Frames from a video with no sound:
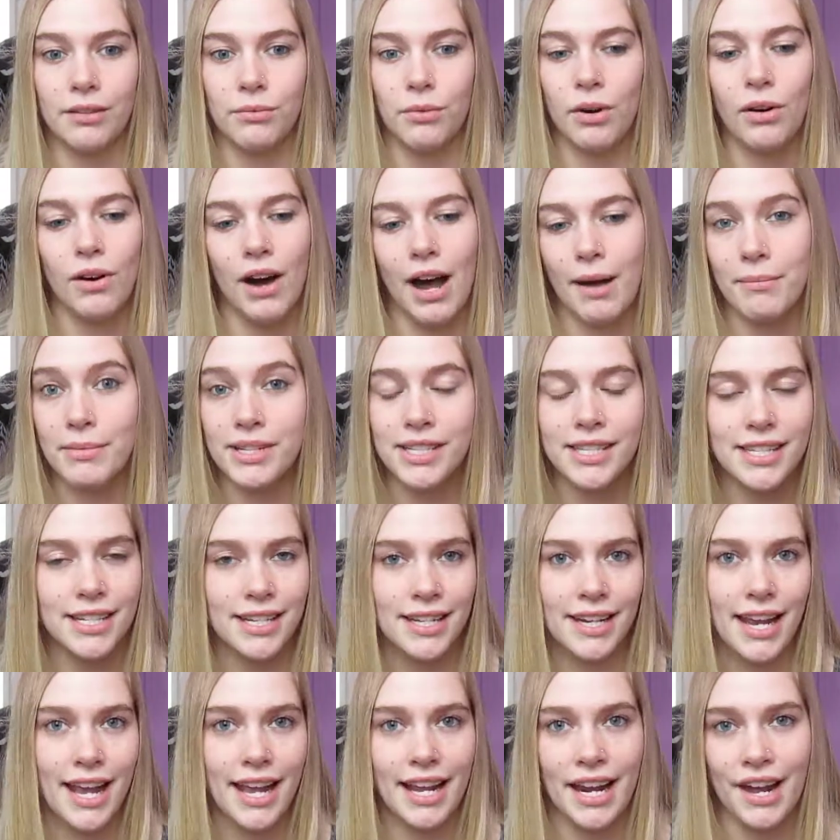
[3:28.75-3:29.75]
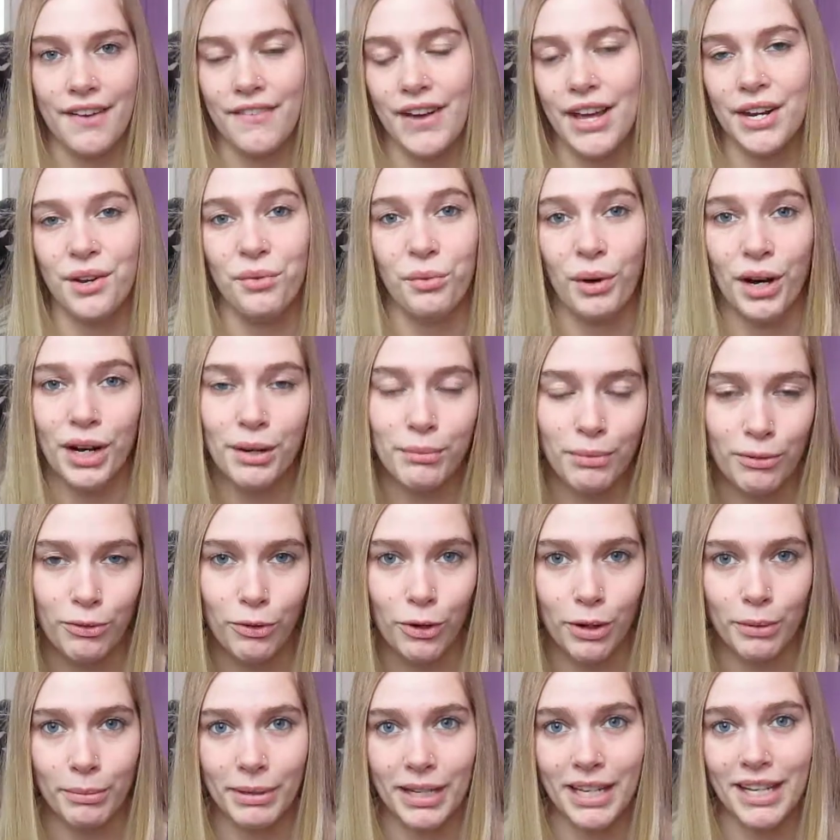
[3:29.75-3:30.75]
well, I'm a CNA and I've had to wear it
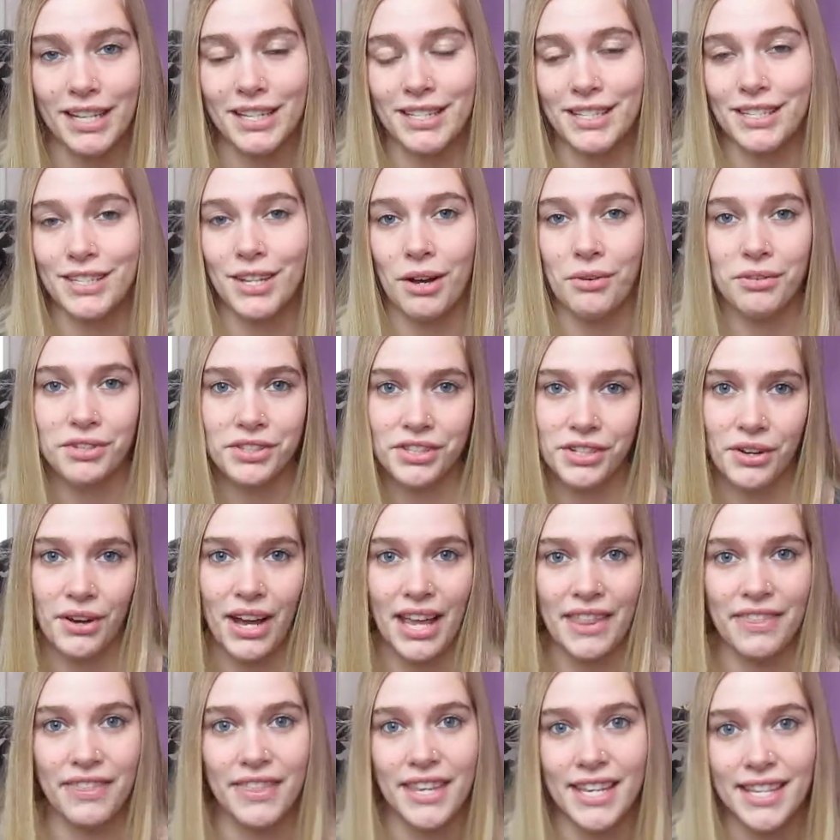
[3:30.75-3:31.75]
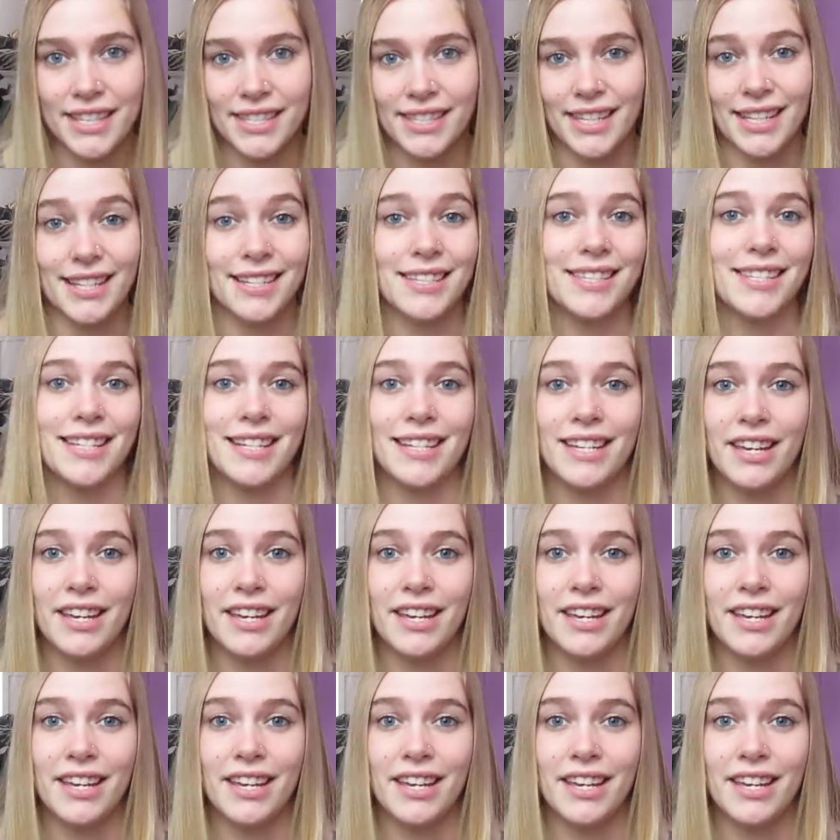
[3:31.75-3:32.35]
before because so-and-so had this, like C.